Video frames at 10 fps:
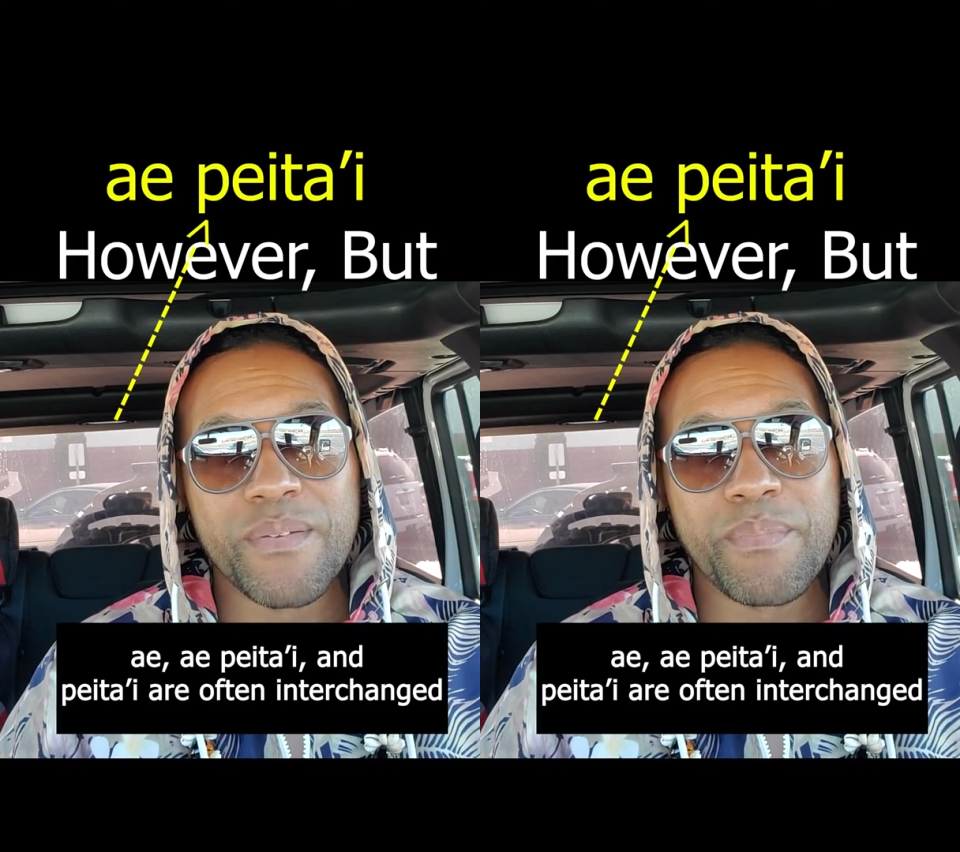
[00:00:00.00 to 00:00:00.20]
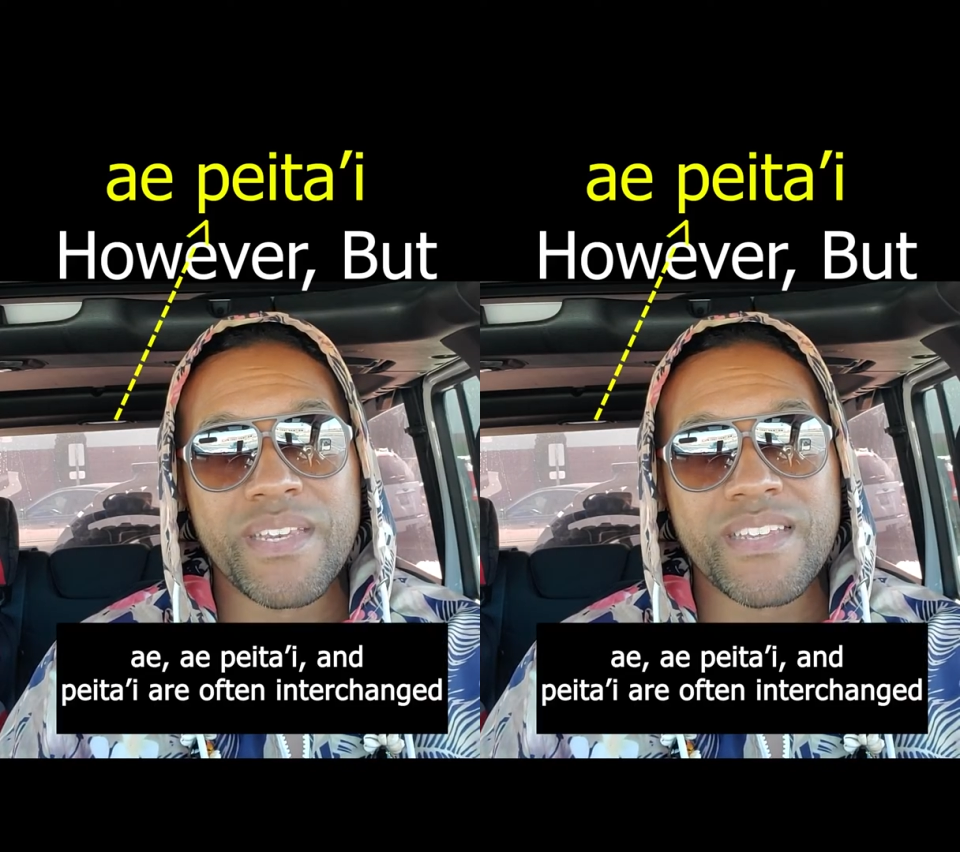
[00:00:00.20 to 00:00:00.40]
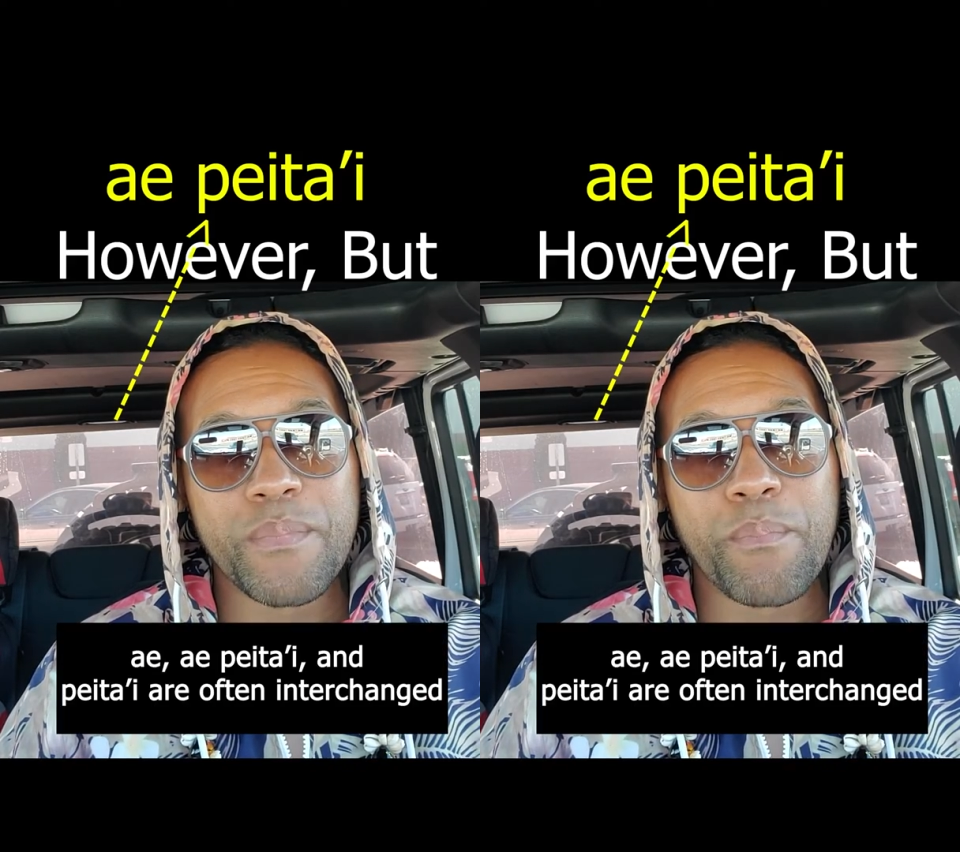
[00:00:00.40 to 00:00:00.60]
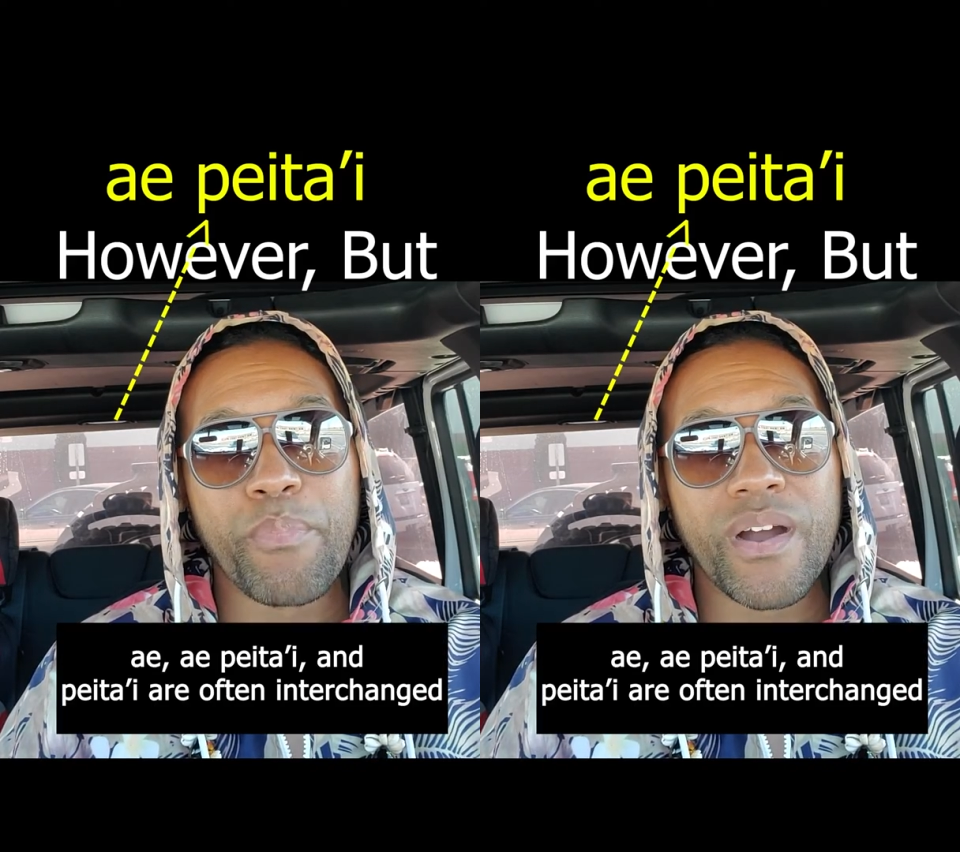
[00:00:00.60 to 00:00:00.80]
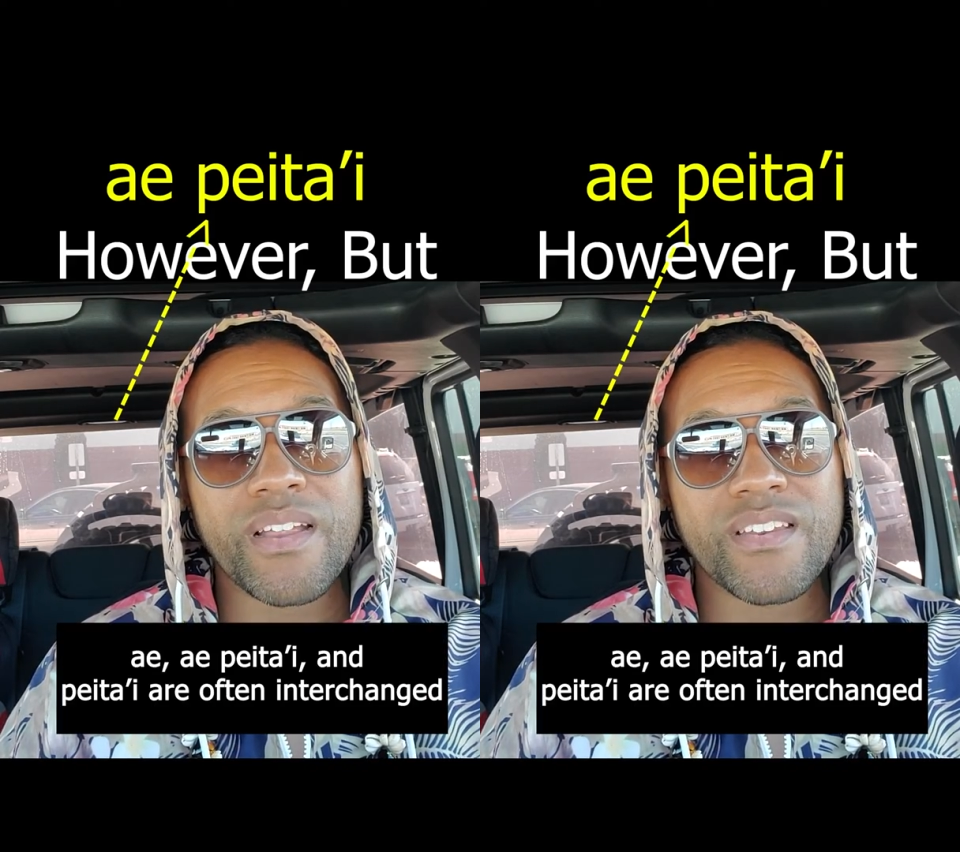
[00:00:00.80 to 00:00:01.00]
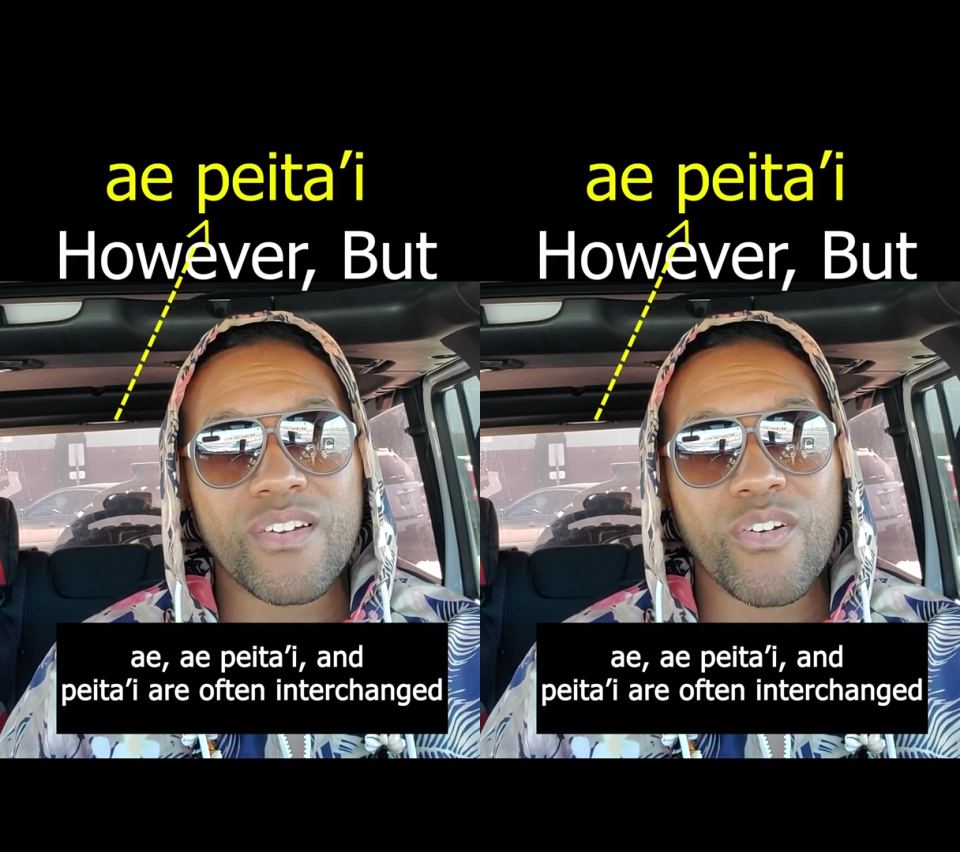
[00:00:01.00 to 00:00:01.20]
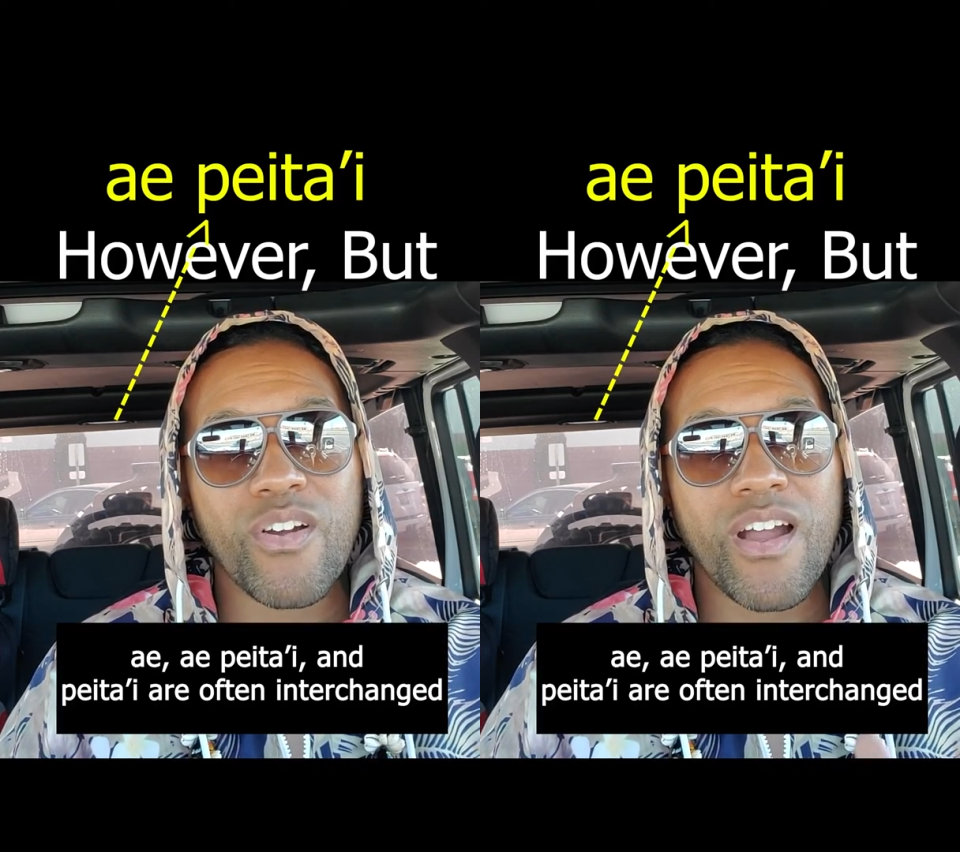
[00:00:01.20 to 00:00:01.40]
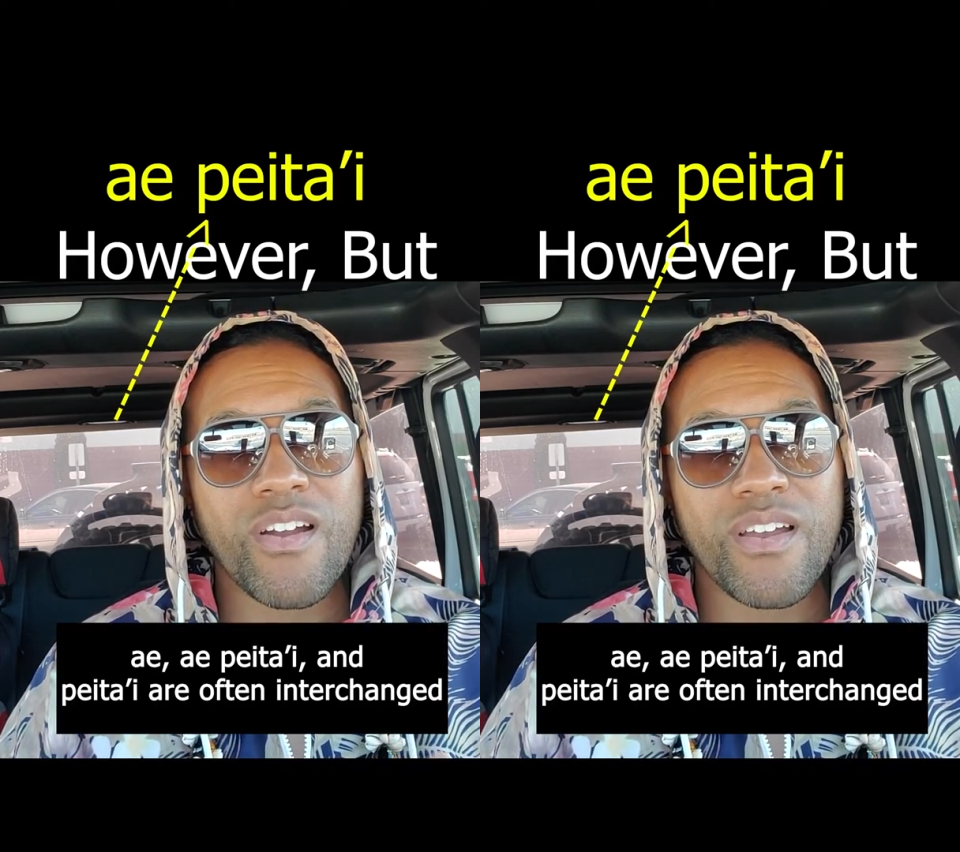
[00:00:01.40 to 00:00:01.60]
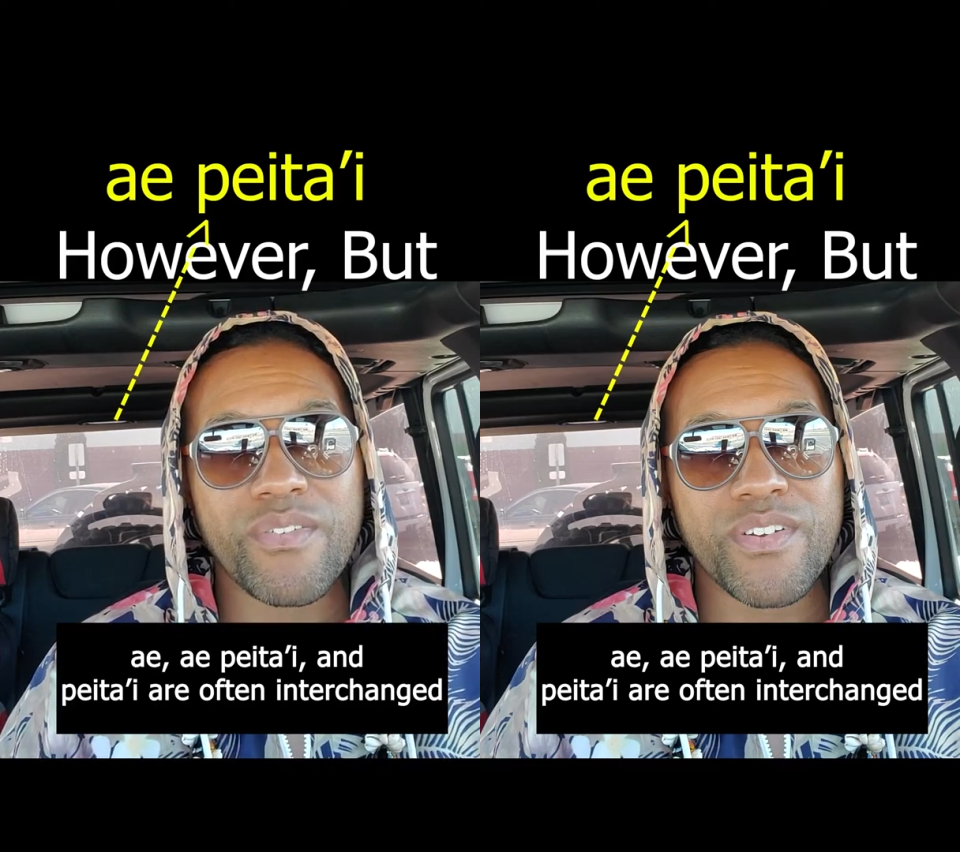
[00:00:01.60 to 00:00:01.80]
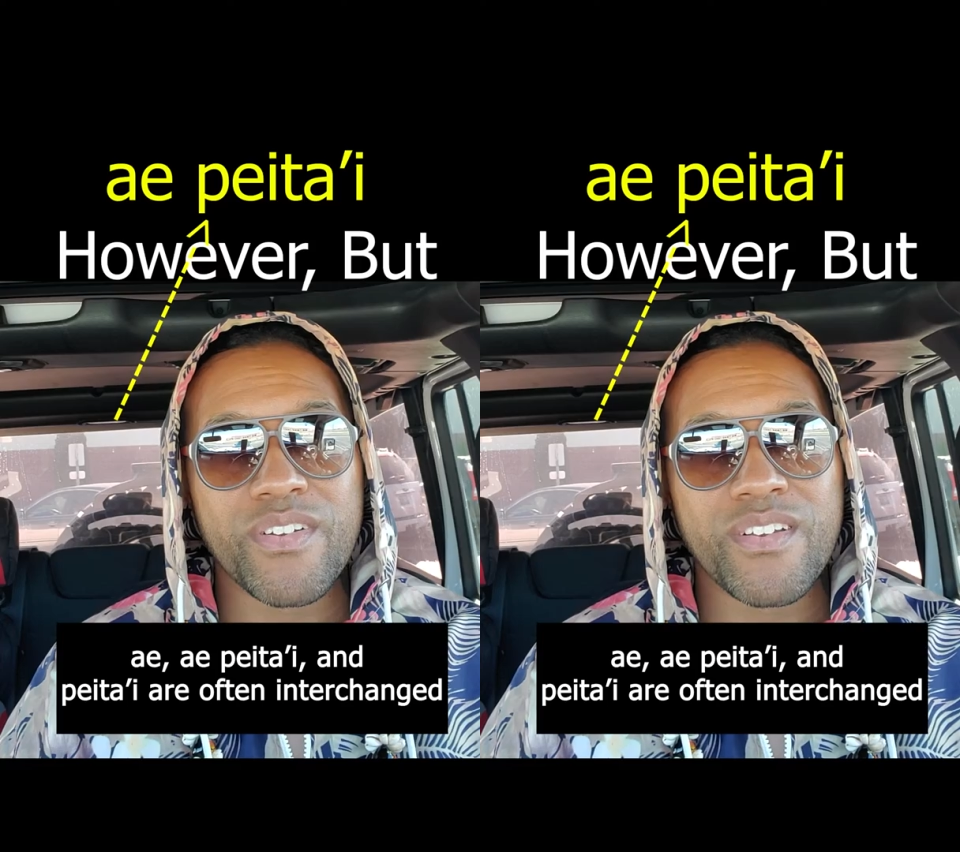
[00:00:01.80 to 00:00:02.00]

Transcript: meaning but or however